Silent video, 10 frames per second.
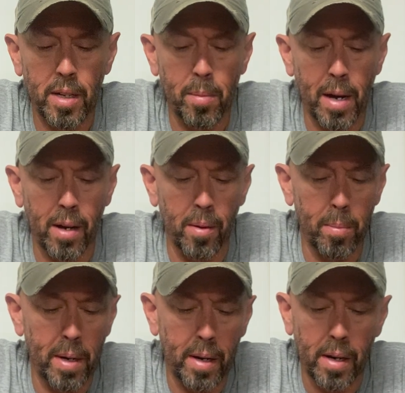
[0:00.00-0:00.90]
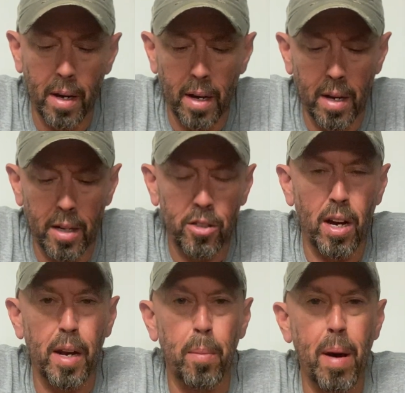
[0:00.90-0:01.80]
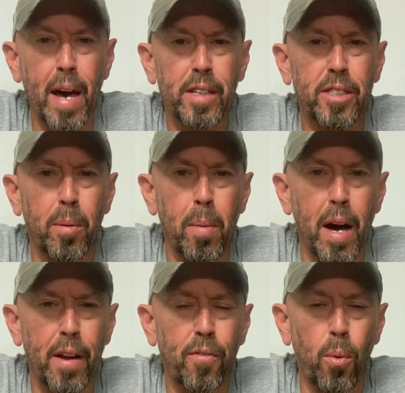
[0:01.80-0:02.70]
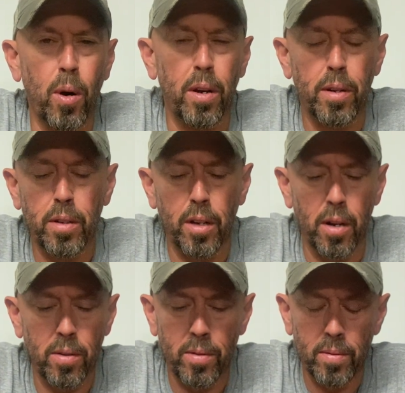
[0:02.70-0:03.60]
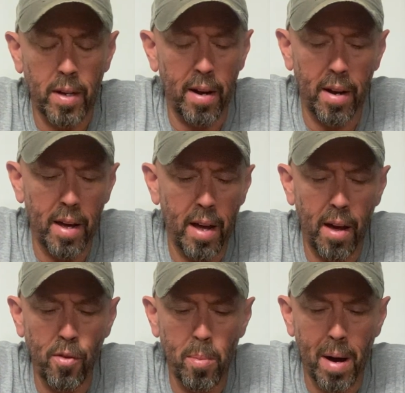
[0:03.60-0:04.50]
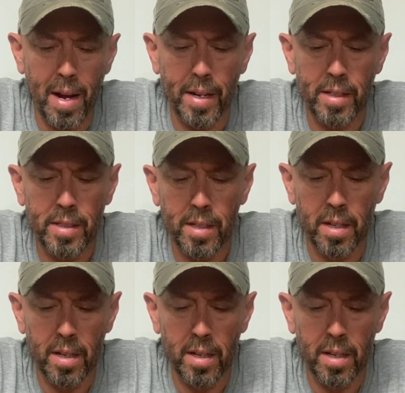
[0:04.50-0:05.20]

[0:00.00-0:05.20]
I'm not going to be trying to bash somebody for what, everybody's